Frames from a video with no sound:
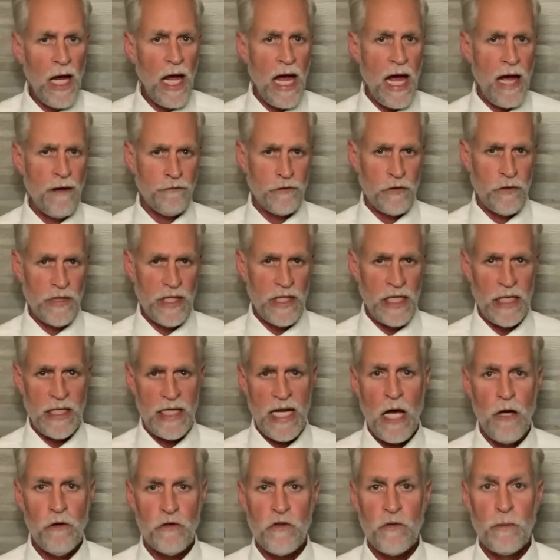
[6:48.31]
after the
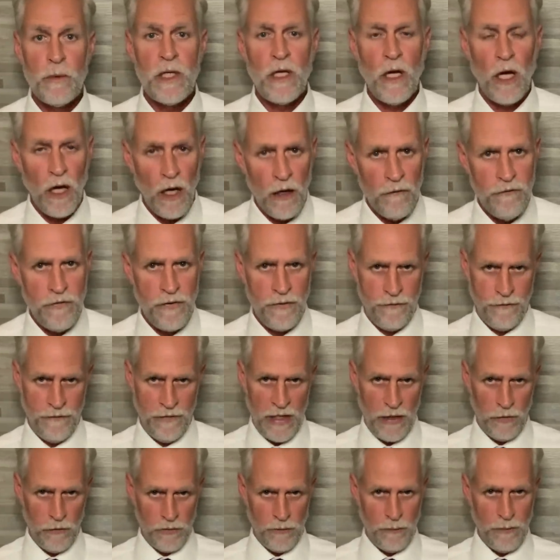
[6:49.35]
announcement of the
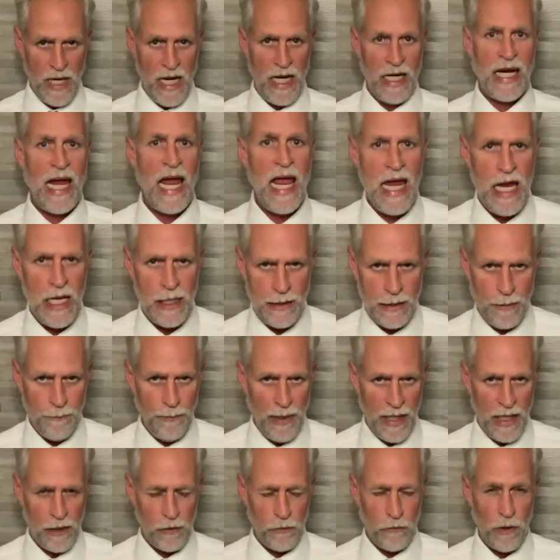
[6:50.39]
failed bank and the
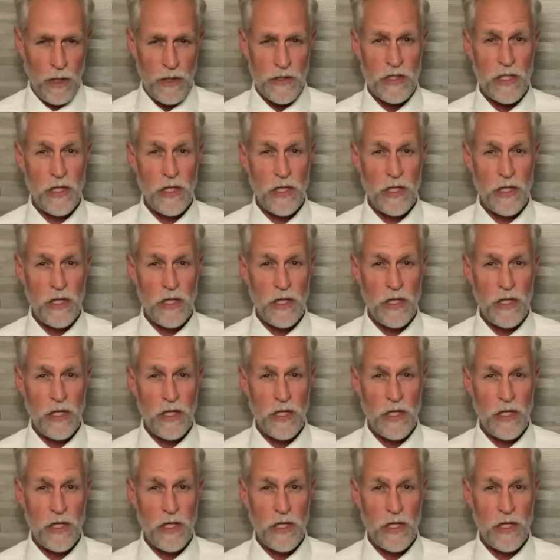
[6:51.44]
bank runs.